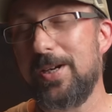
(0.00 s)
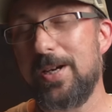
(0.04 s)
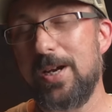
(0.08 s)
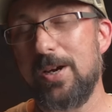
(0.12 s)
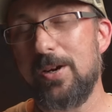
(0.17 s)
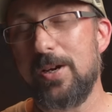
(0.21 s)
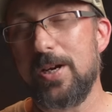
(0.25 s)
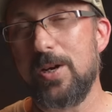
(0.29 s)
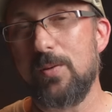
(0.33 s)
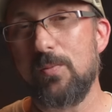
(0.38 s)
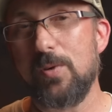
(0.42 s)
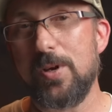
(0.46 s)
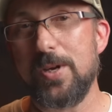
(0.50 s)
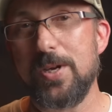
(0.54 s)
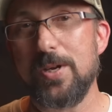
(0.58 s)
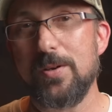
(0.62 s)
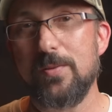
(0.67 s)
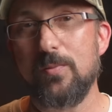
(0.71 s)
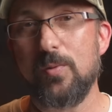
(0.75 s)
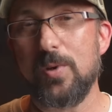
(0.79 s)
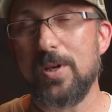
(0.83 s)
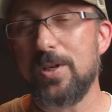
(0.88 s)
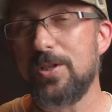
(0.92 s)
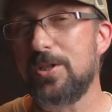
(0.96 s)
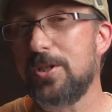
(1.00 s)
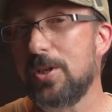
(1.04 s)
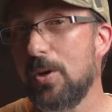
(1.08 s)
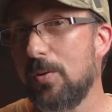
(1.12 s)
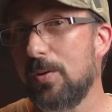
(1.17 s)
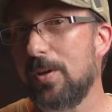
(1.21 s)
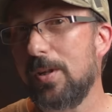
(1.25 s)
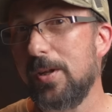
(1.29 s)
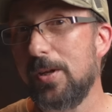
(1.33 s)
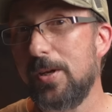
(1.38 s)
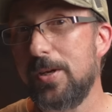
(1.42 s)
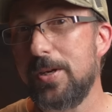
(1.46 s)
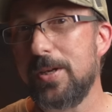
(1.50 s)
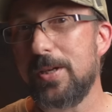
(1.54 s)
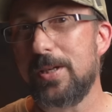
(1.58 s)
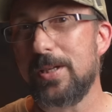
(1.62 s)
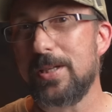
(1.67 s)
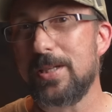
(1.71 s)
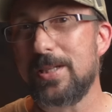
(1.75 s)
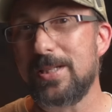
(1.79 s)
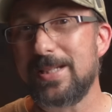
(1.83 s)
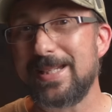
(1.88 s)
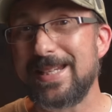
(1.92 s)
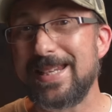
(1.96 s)
an area where it's so clear you
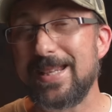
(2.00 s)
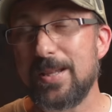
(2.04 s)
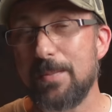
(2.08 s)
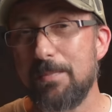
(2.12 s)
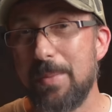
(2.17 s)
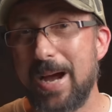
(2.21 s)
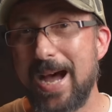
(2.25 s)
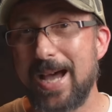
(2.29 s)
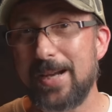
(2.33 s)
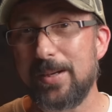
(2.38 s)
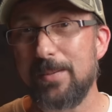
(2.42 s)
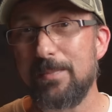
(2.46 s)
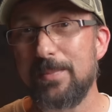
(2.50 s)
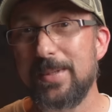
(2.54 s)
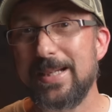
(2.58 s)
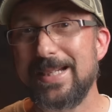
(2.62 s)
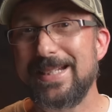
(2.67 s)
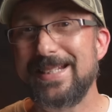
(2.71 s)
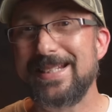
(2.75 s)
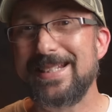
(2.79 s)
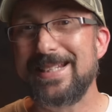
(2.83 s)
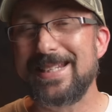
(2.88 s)
can see the bottom